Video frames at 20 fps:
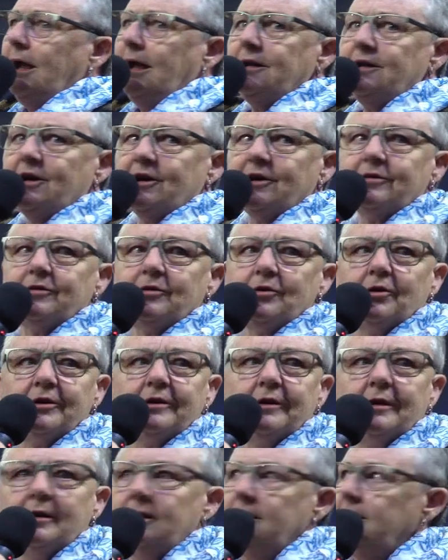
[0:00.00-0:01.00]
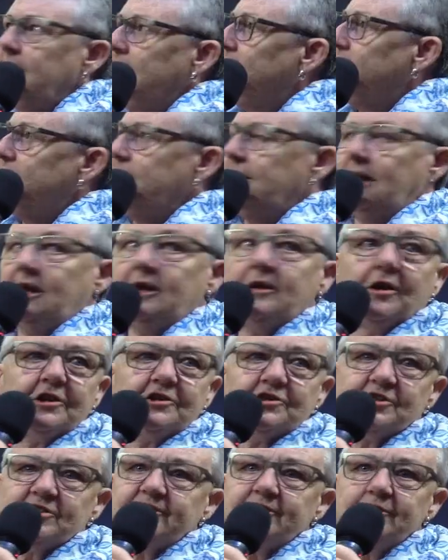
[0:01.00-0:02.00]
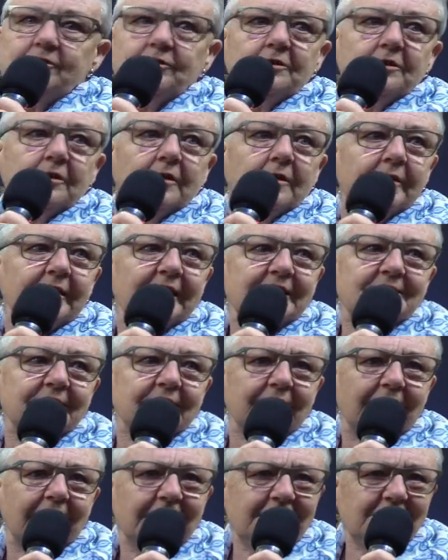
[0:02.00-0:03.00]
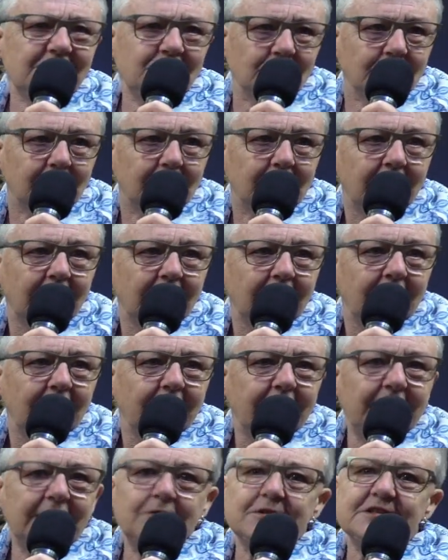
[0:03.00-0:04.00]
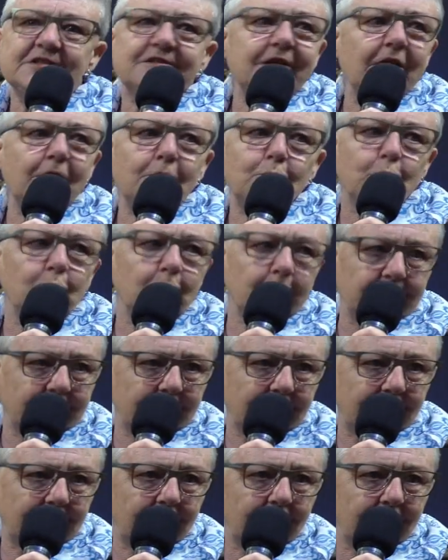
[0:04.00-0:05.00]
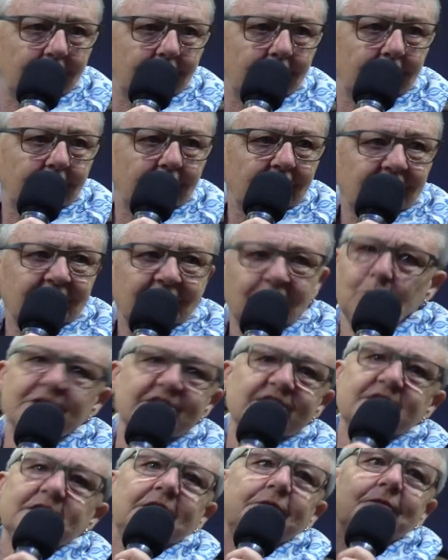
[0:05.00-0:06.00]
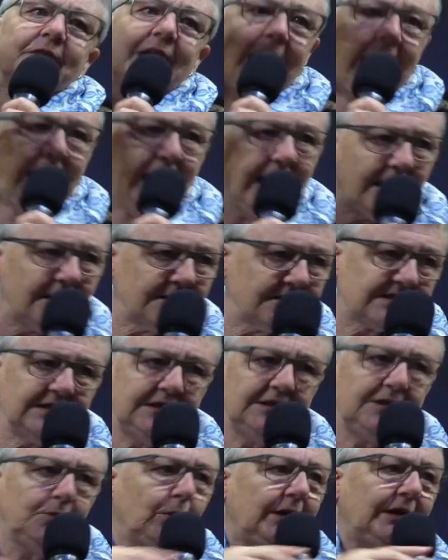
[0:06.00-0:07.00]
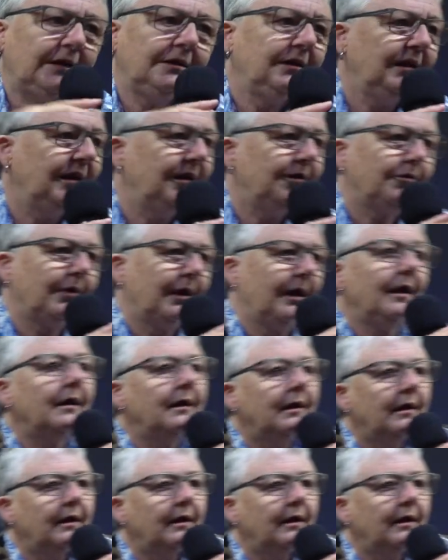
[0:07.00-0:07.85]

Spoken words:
and I thought, and I just knew, that's an angel. There was no woman there. It wasn't even a house anywhere near her.